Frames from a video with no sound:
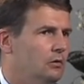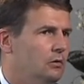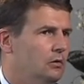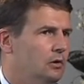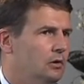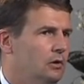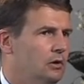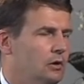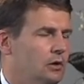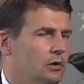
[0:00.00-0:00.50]

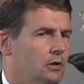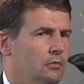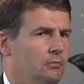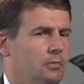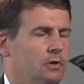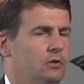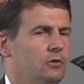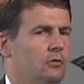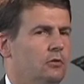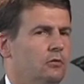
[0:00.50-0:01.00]
But you
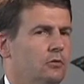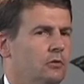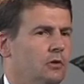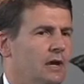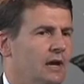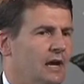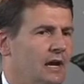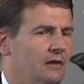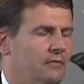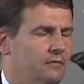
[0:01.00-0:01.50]
have
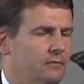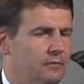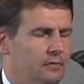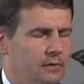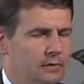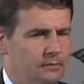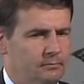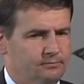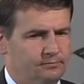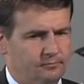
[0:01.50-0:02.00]

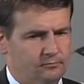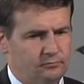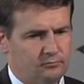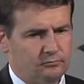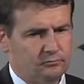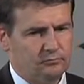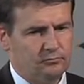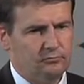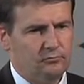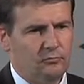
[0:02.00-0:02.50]

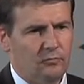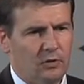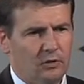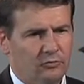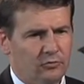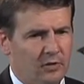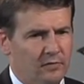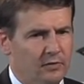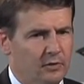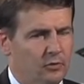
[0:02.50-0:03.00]
something
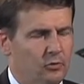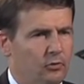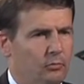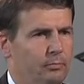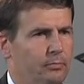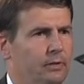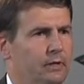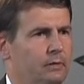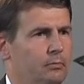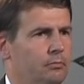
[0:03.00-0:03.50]
called BIP,
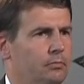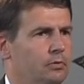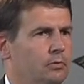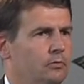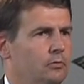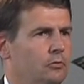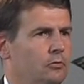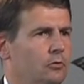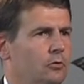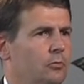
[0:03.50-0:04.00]
or
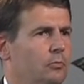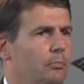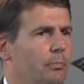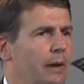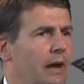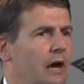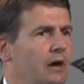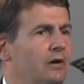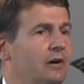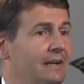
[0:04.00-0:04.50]
Bearer
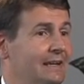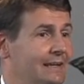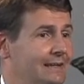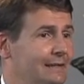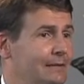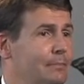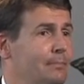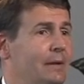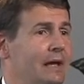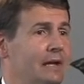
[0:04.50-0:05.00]

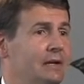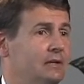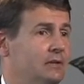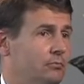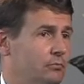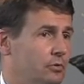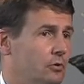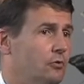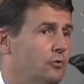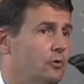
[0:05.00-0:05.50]
Independent
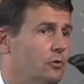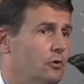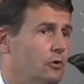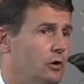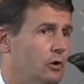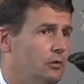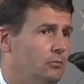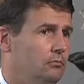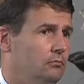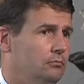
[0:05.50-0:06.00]
Protocol,
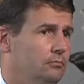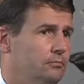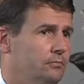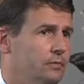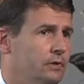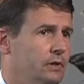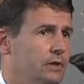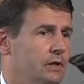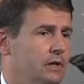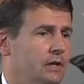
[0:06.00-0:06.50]

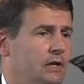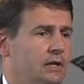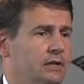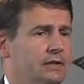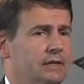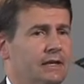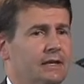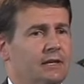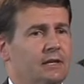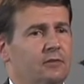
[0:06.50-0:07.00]
that
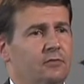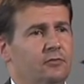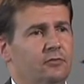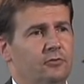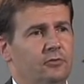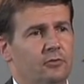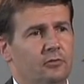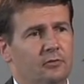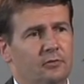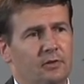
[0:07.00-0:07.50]
gives you the
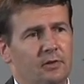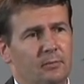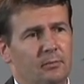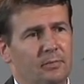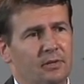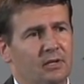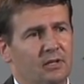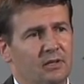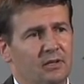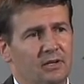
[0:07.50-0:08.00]
ability
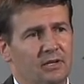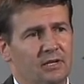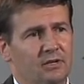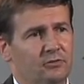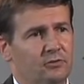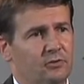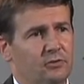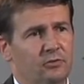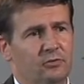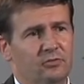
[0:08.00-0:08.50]
to use
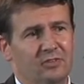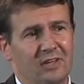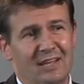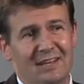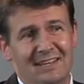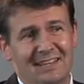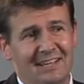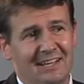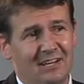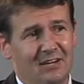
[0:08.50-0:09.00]
any kind of
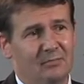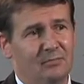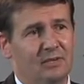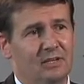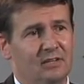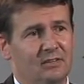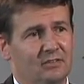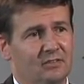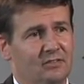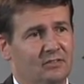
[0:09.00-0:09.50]
means.
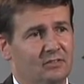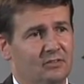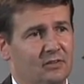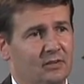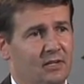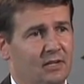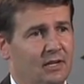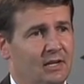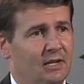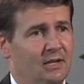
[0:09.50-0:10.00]
And
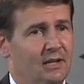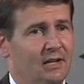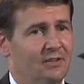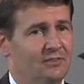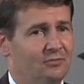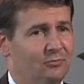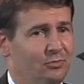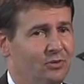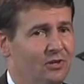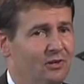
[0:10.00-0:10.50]
as we're
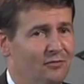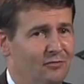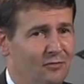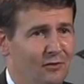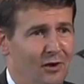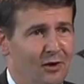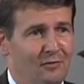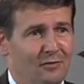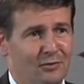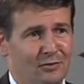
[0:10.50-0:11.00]
evolving
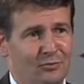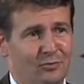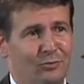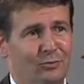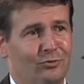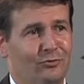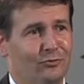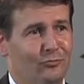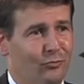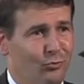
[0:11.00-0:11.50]
towards
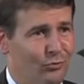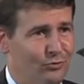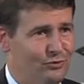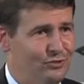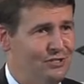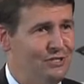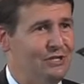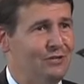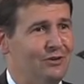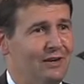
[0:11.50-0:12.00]
4G or
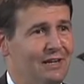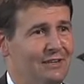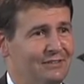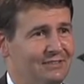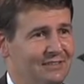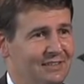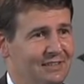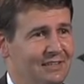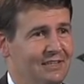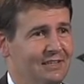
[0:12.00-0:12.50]
LTE,
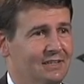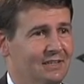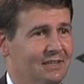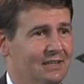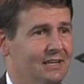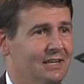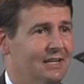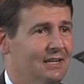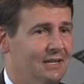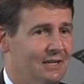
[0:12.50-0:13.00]

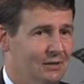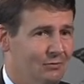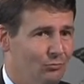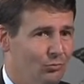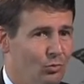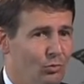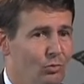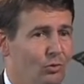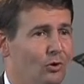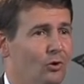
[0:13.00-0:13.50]
we will
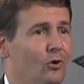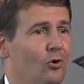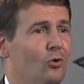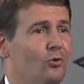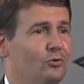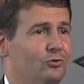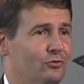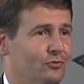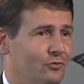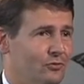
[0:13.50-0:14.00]
go to an
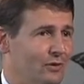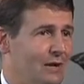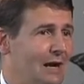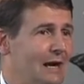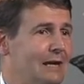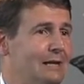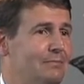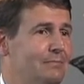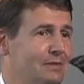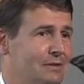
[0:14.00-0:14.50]

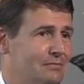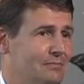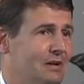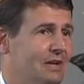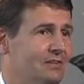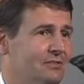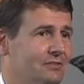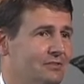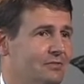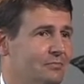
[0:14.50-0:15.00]
IP-based
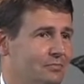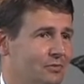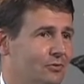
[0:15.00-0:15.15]
protocol.